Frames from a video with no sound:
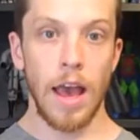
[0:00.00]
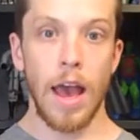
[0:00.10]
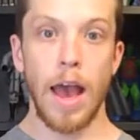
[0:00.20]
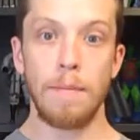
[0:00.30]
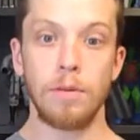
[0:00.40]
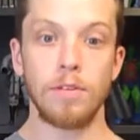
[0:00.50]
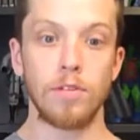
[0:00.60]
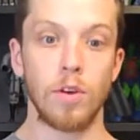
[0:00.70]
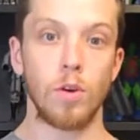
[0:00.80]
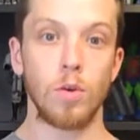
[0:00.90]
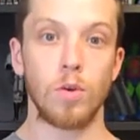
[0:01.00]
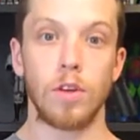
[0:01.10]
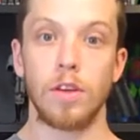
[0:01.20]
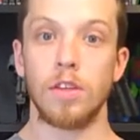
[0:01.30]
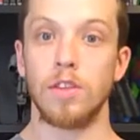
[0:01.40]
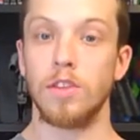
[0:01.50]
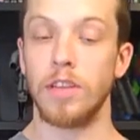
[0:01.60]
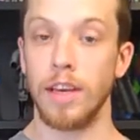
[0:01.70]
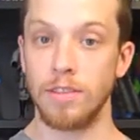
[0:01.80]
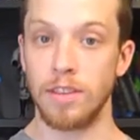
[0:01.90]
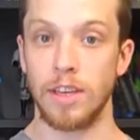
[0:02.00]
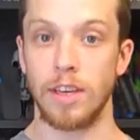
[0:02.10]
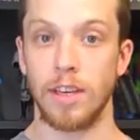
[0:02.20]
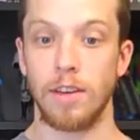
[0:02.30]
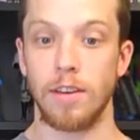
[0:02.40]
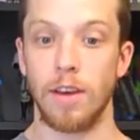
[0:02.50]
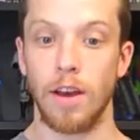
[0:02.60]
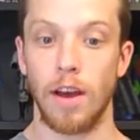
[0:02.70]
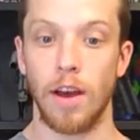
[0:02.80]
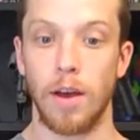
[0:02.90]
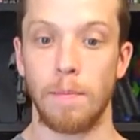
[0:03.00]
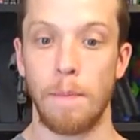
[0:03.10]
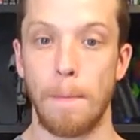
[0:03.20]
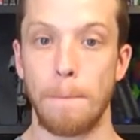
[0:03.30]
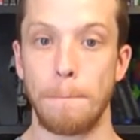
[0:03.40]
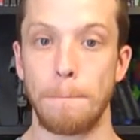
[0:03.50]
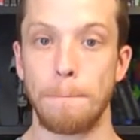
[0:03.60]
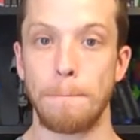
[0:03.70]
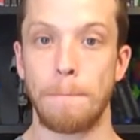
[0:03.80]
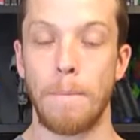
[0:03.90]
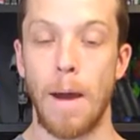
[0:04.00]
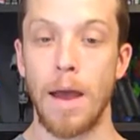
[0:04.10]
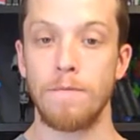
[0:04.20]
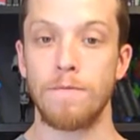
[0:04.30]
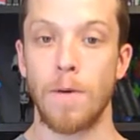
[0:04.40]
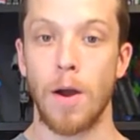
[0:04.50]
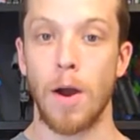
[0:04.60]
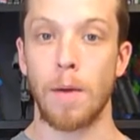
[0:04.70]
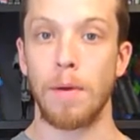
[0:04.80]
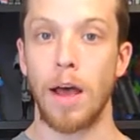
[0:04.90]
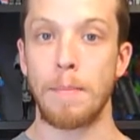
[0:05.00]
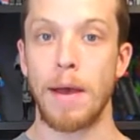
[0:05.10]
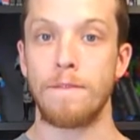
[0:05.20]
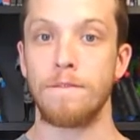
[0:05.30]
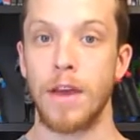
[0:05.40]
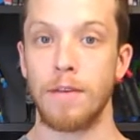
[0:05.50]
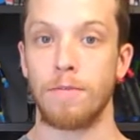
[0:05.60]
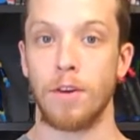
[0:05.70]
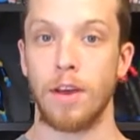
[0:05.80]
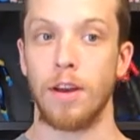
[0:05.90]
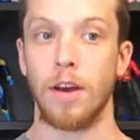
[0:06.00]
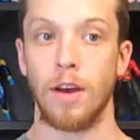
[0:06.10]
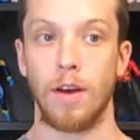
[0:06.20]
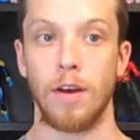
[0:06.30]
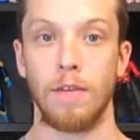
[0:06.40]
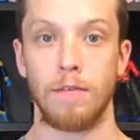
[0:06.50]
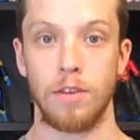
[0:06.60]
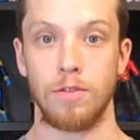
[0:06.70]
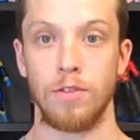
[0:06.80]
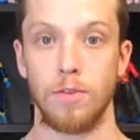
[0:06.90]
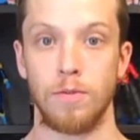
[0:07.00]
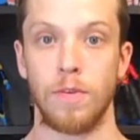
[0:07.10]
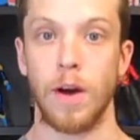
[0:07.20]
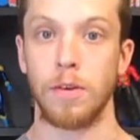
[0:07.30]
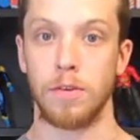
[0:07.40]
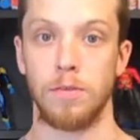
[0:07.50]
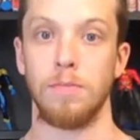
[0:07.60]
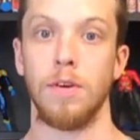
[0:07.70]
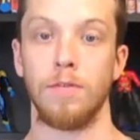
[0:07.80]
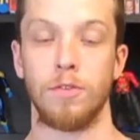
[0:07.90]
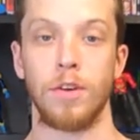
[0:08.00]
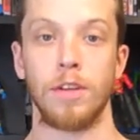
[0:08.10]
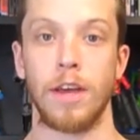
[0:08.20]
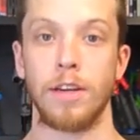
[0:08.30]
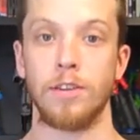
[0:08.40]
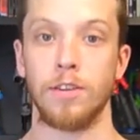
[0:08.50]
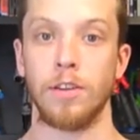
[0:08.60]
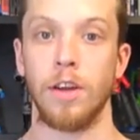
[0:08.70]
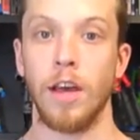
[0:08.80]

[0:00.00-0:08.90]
Episode 16, probably my favorite of this new volume of Green Lantern.